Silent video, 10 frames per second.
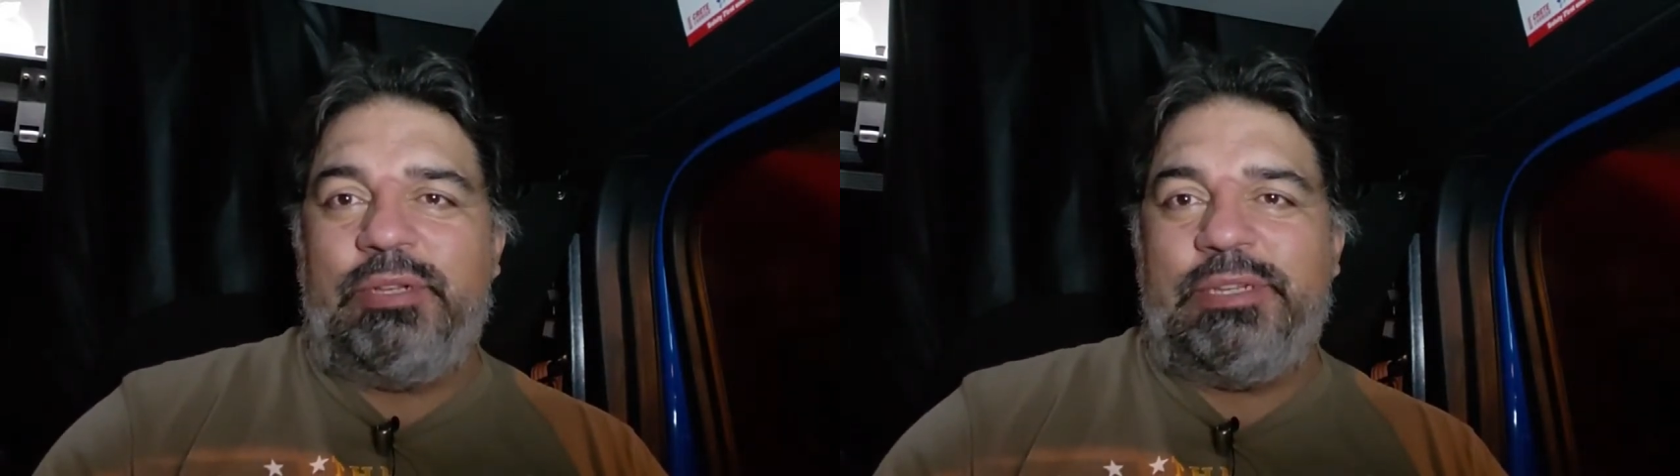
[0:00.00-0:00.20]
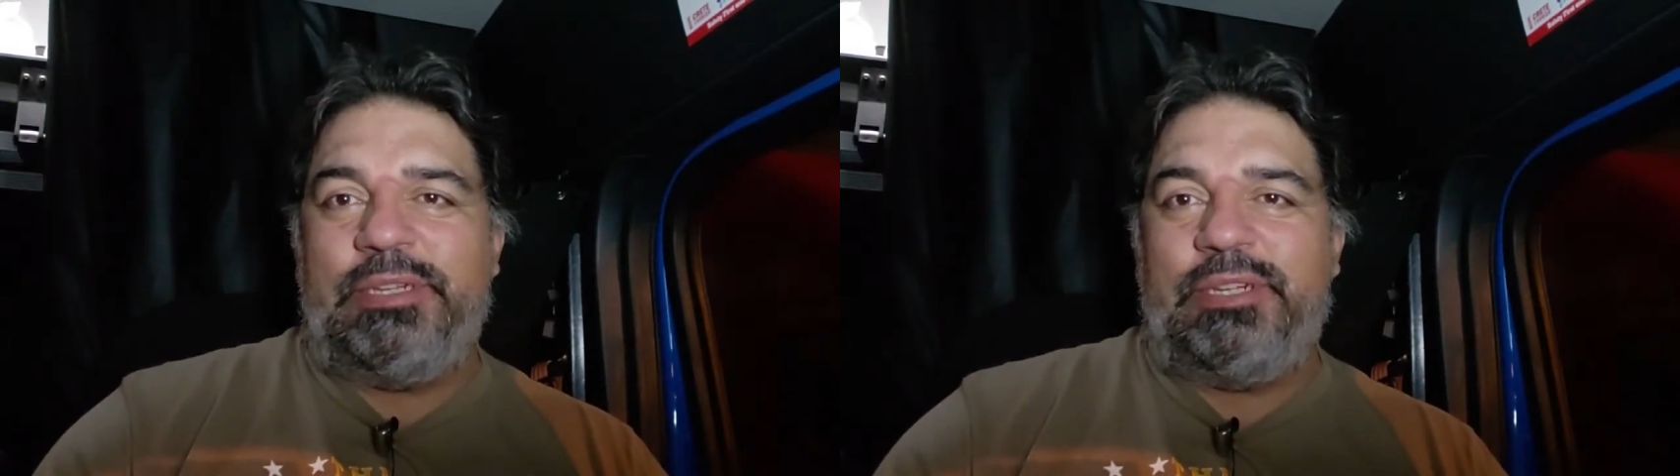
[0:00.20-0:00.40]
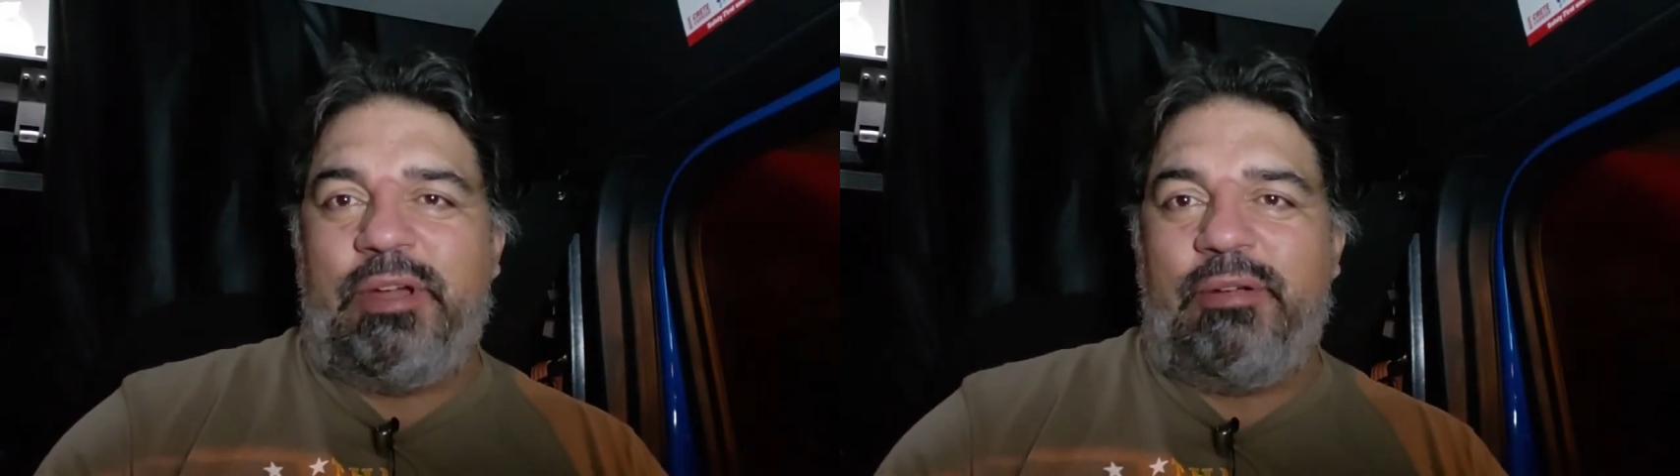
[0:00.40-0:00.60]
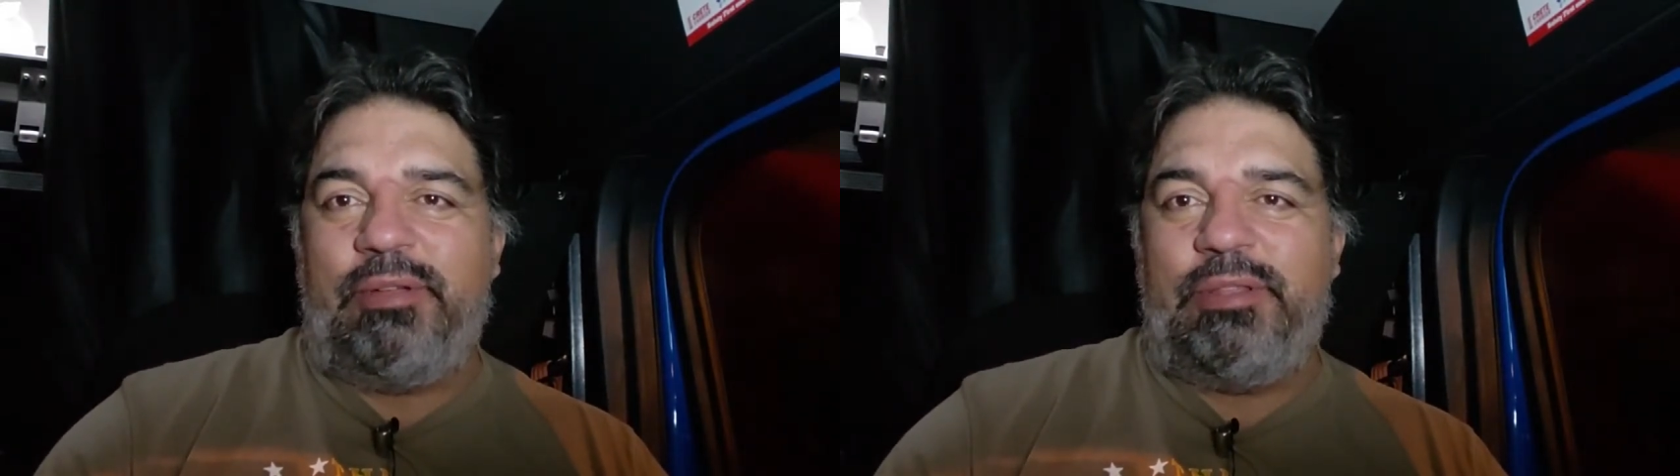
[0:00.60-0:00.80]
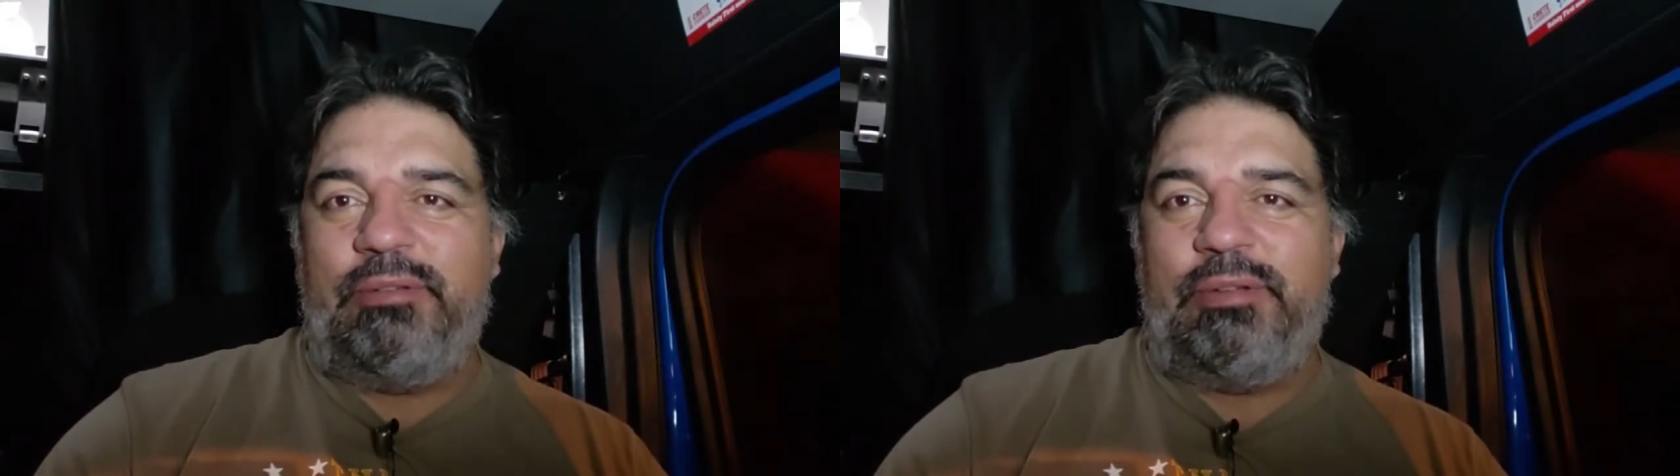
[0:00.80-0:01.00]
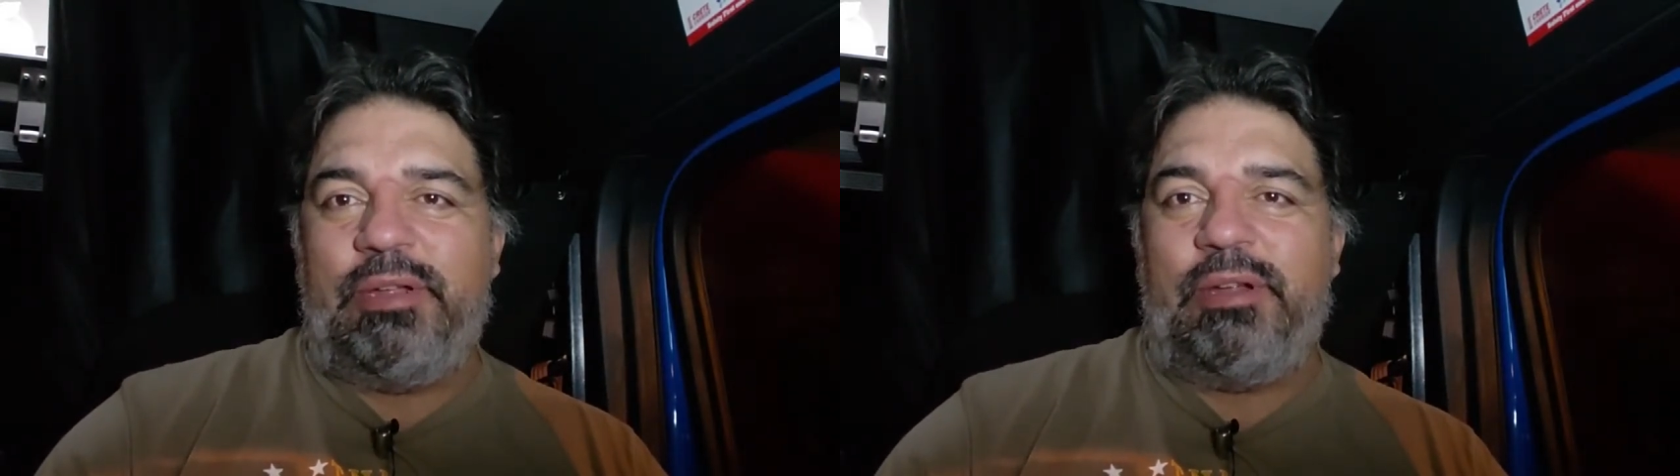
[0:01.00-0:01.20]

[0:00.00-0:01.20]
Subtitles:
just to share it with you.